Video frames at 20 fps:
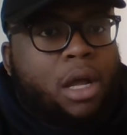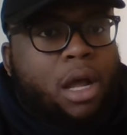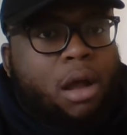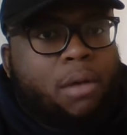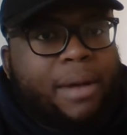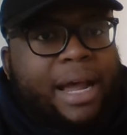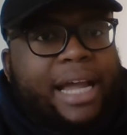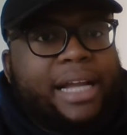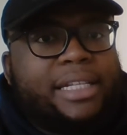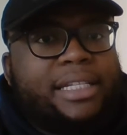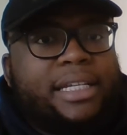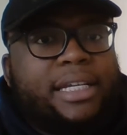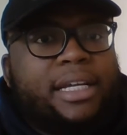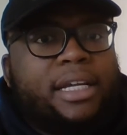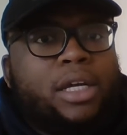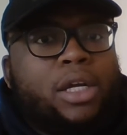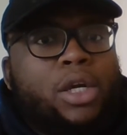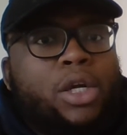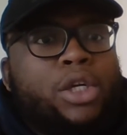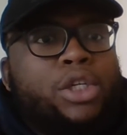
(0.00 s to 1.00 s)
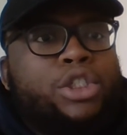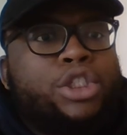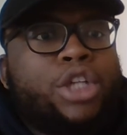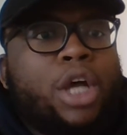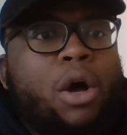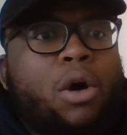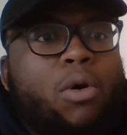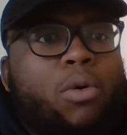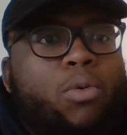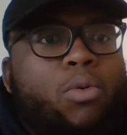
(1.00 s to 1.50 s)
All right?
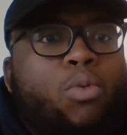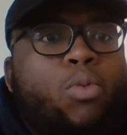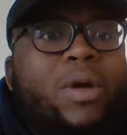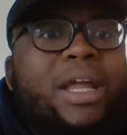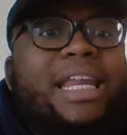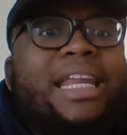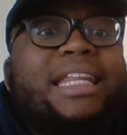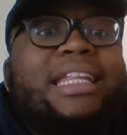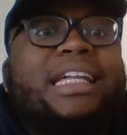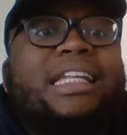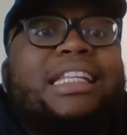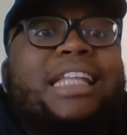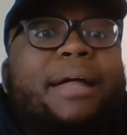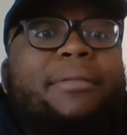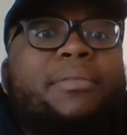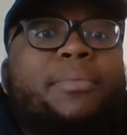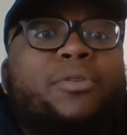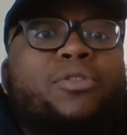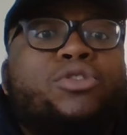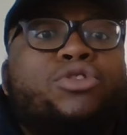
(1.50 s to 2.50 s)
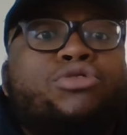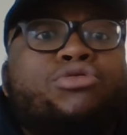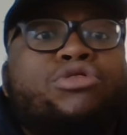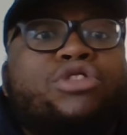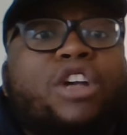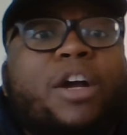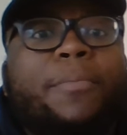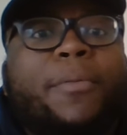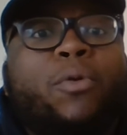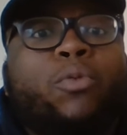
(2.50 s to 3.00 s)
So, when it's acceptable to
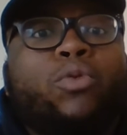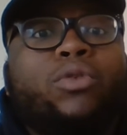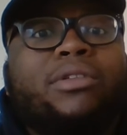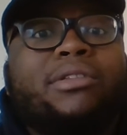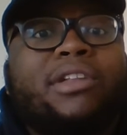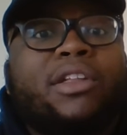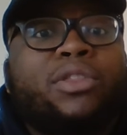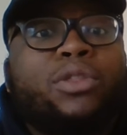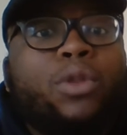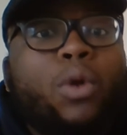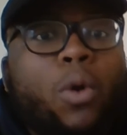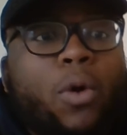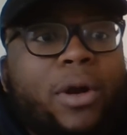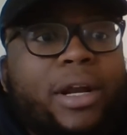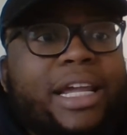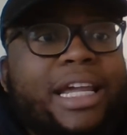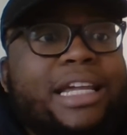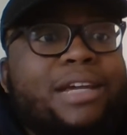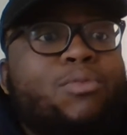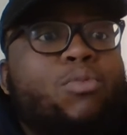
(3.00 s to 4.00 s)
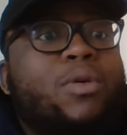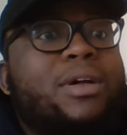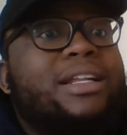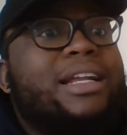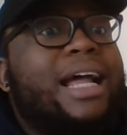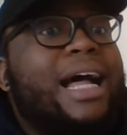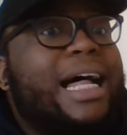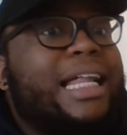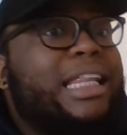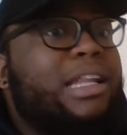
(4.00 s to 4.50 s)
usurp a ruler's authority and what
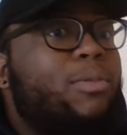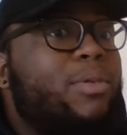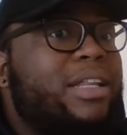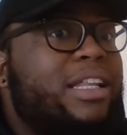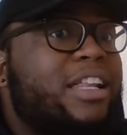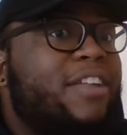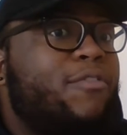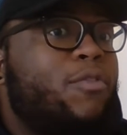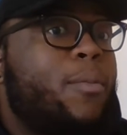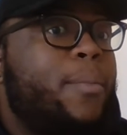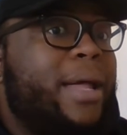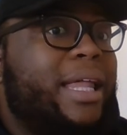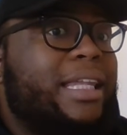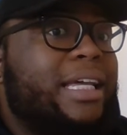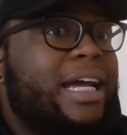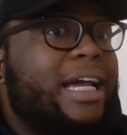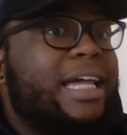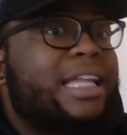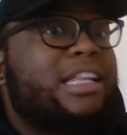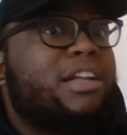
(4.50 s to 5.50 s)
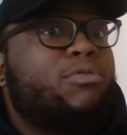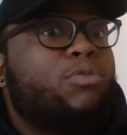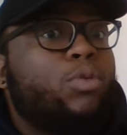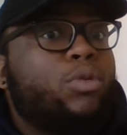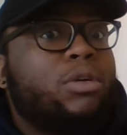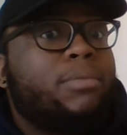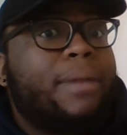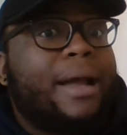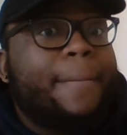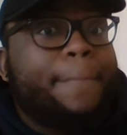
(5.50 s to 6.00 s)
consequences of rebelling against a
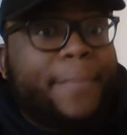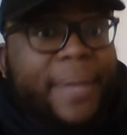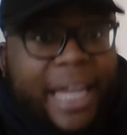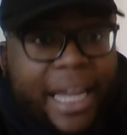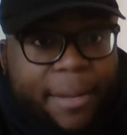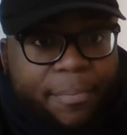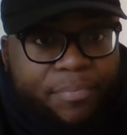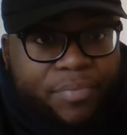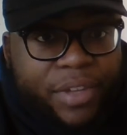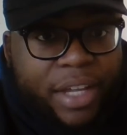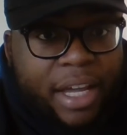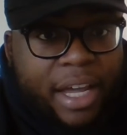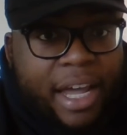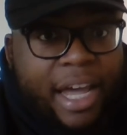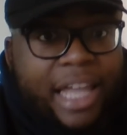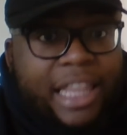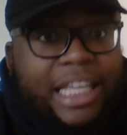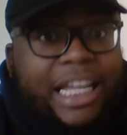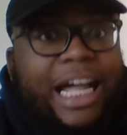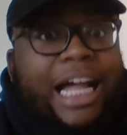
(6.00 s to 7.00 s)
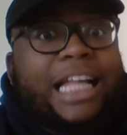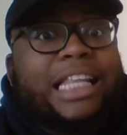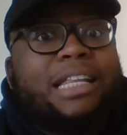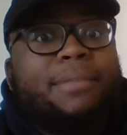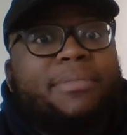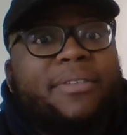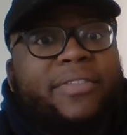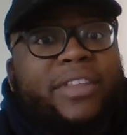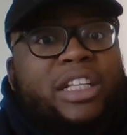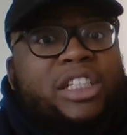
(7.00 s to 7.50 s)
ruler might be, the
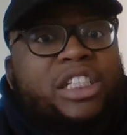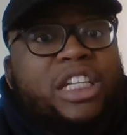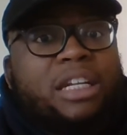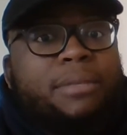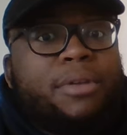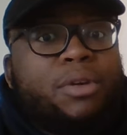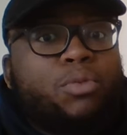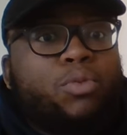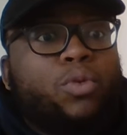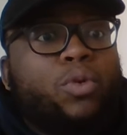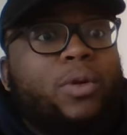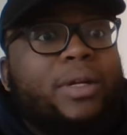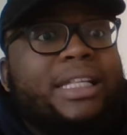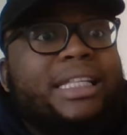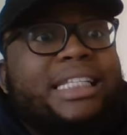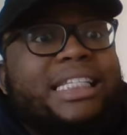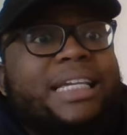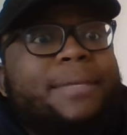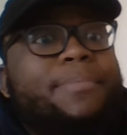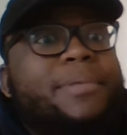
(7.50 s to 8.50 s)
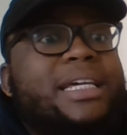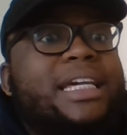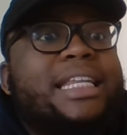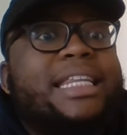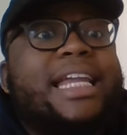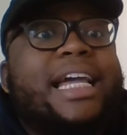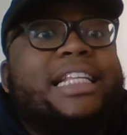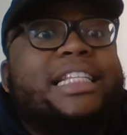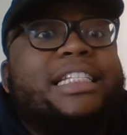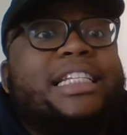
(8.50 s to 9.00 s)
concept of legitimate rule is deeply
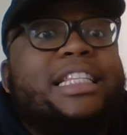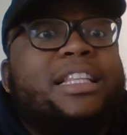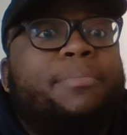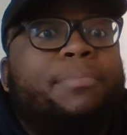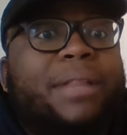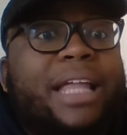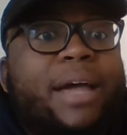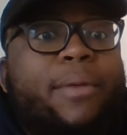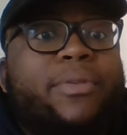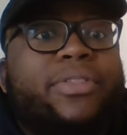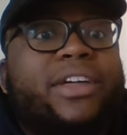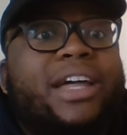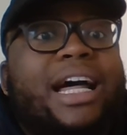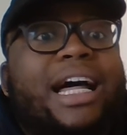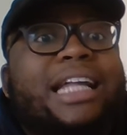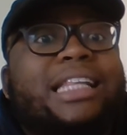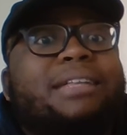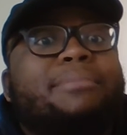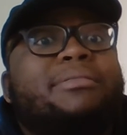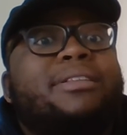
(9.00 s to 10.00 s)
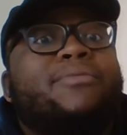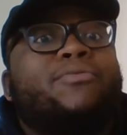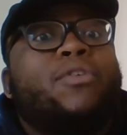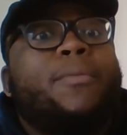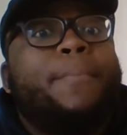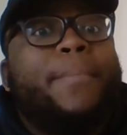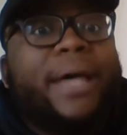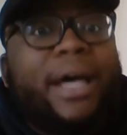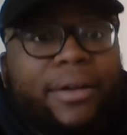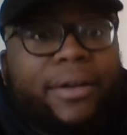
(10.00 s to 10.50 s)
connected in the play with the concepts of
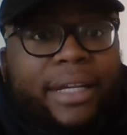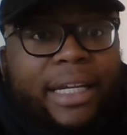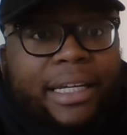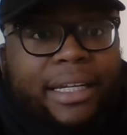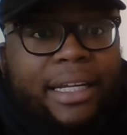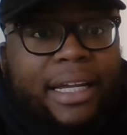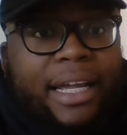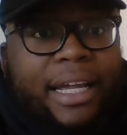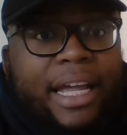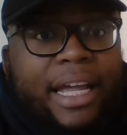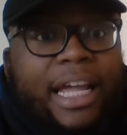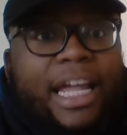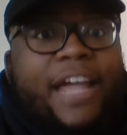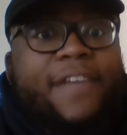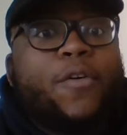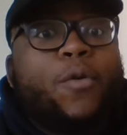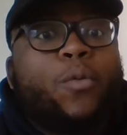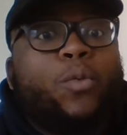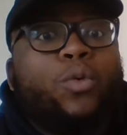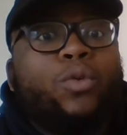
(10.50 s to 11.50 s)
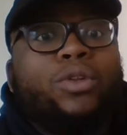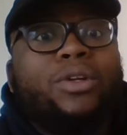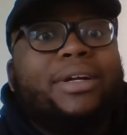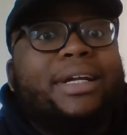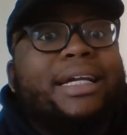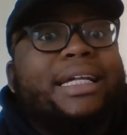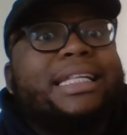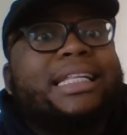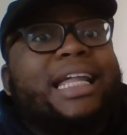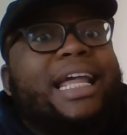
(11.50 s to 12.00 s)
rebellion. If a
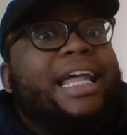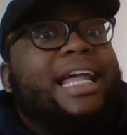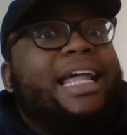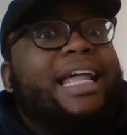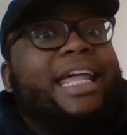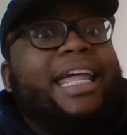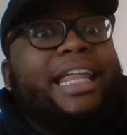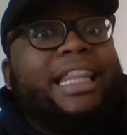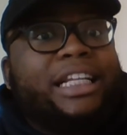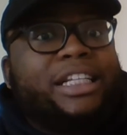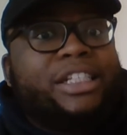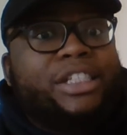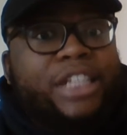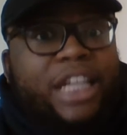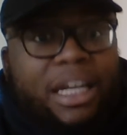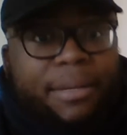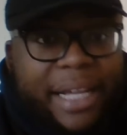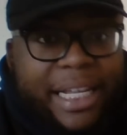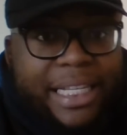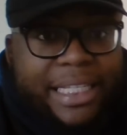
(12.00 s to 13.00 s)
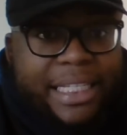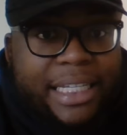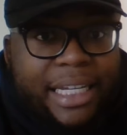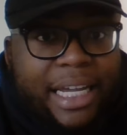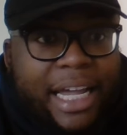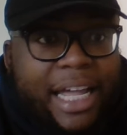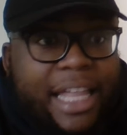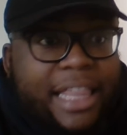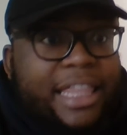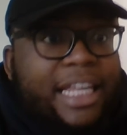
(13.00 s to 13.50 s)
ruler is illegitimate,
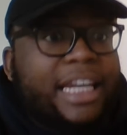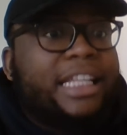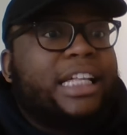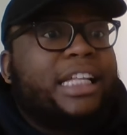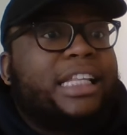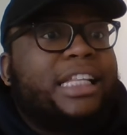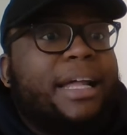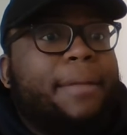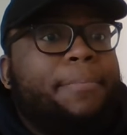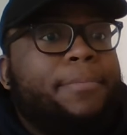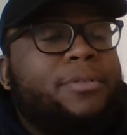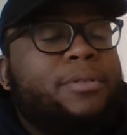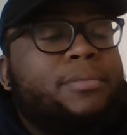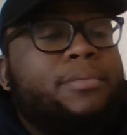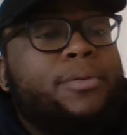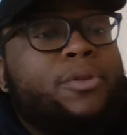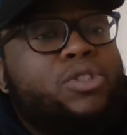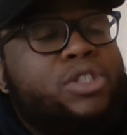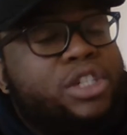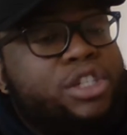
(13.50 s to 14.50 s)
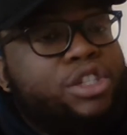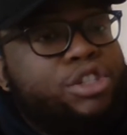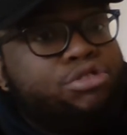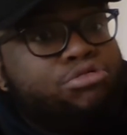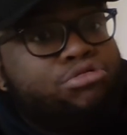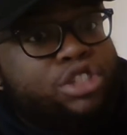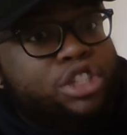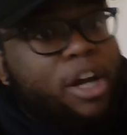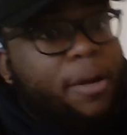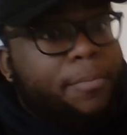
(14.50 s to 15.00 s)
then it's acceptable to
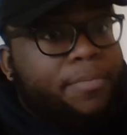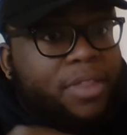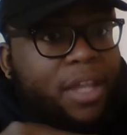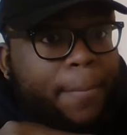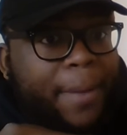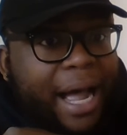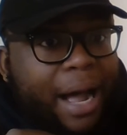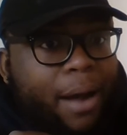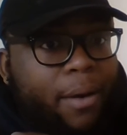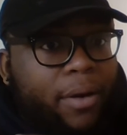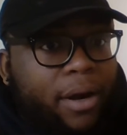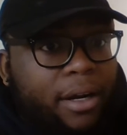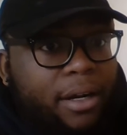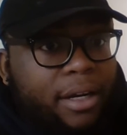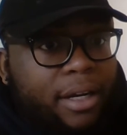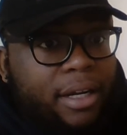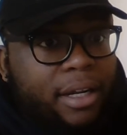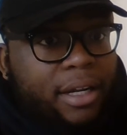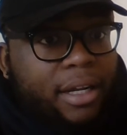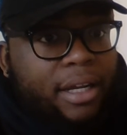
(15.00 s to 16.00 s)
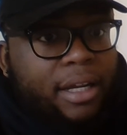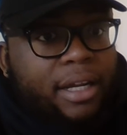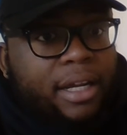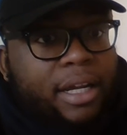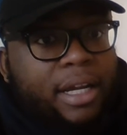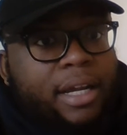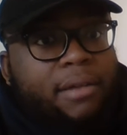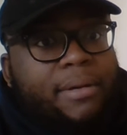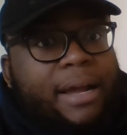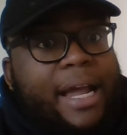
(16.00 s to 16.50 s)
usurp their power,
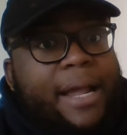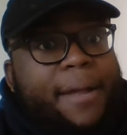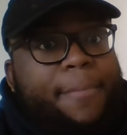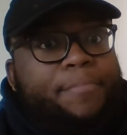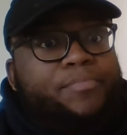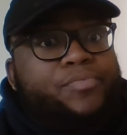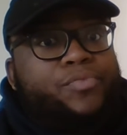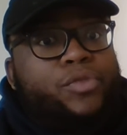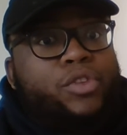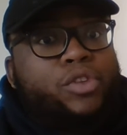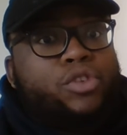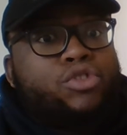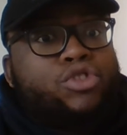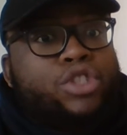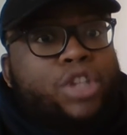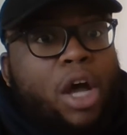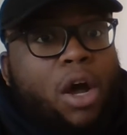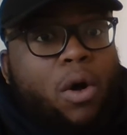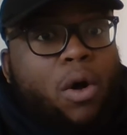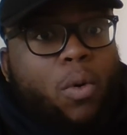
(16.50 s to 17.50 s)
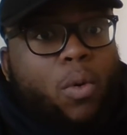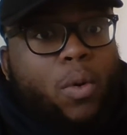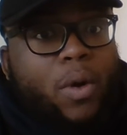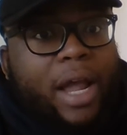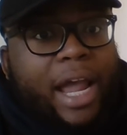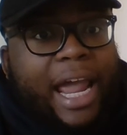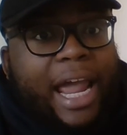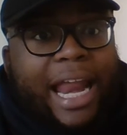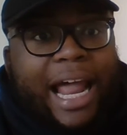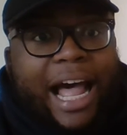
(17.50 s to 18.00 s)
right? So,
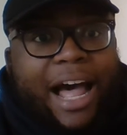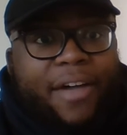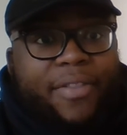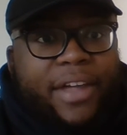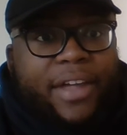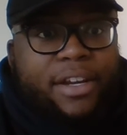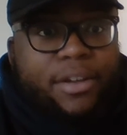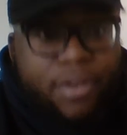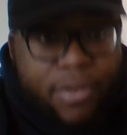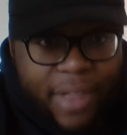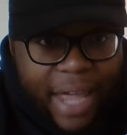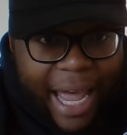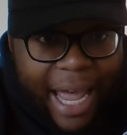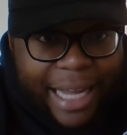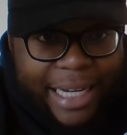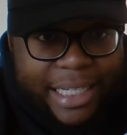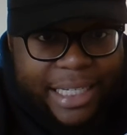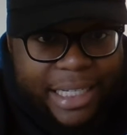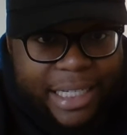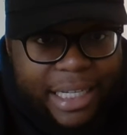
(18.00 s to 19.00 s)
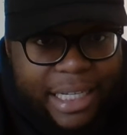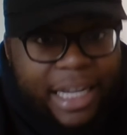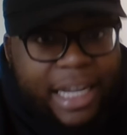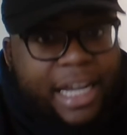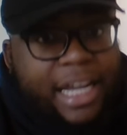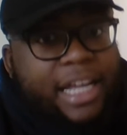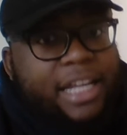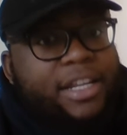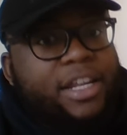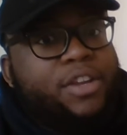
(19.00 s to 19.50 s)
and how they do that?
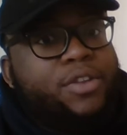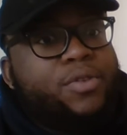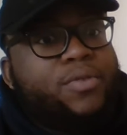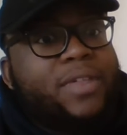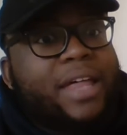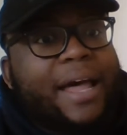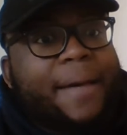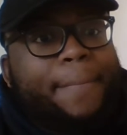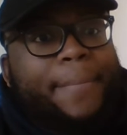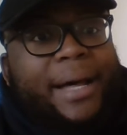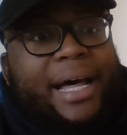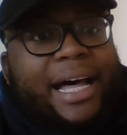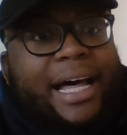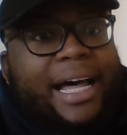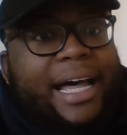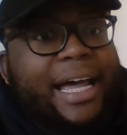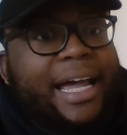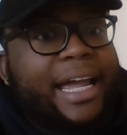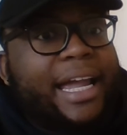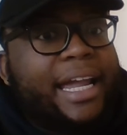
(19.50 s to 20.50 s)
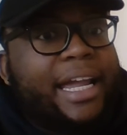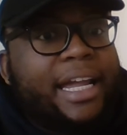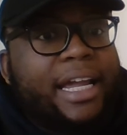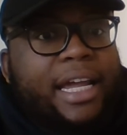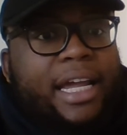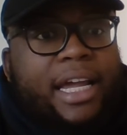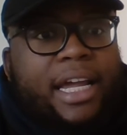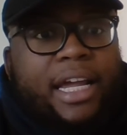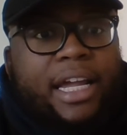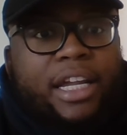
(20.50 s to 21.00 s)
They do that by,
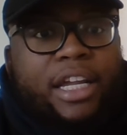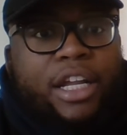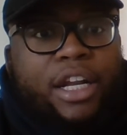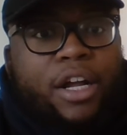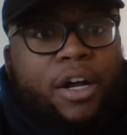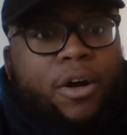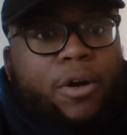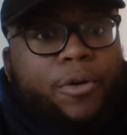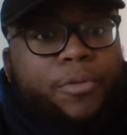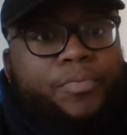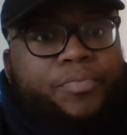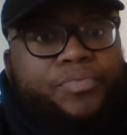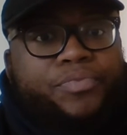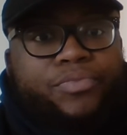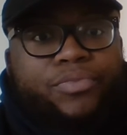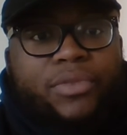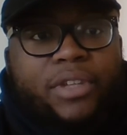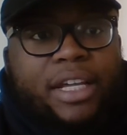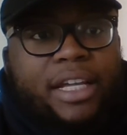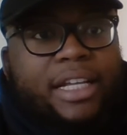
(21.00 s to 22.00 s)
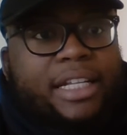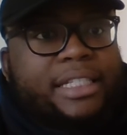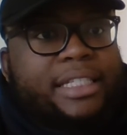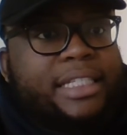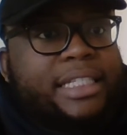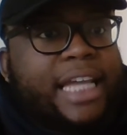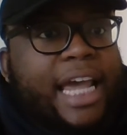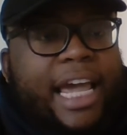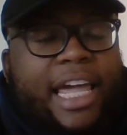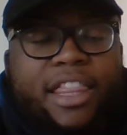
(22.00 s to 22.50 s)
you know,
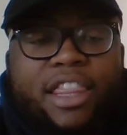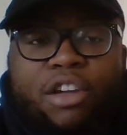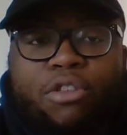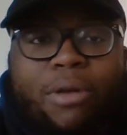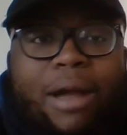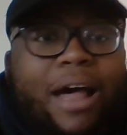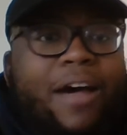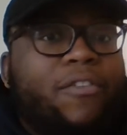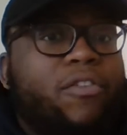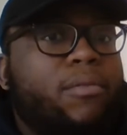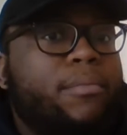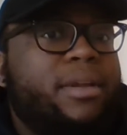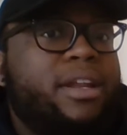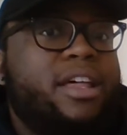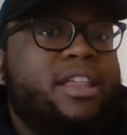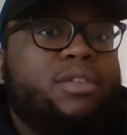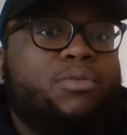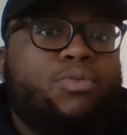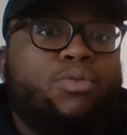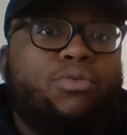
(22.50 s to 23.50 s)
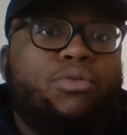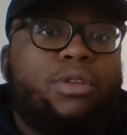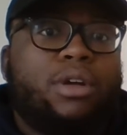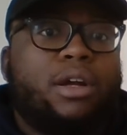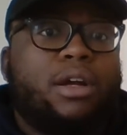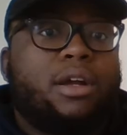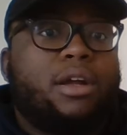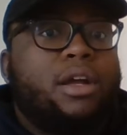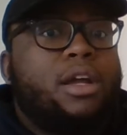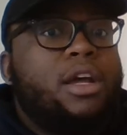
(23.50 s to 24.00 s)
taking the crown from another ruler,